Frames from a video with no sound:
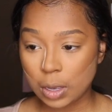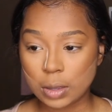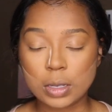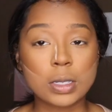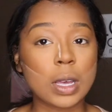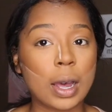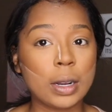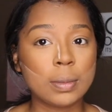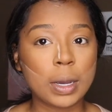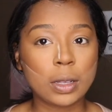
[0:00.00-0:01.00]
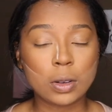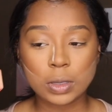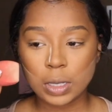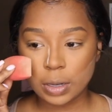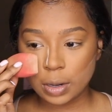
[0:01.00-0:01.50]
the side of my nose
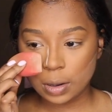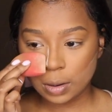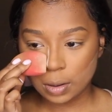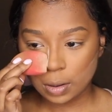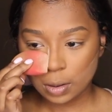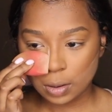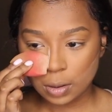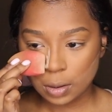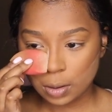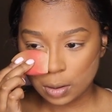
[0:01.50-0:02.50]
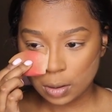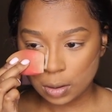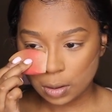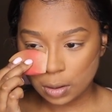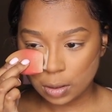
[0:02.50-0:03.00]
here,
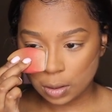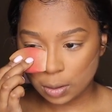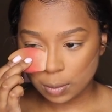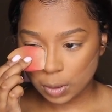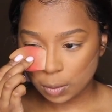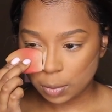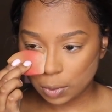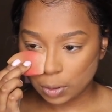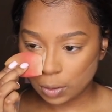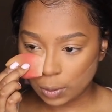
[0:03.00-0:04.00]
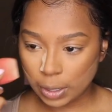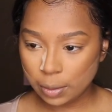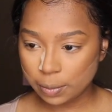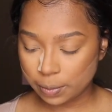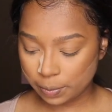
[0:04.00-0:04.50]
and then I'm gonna pull it away.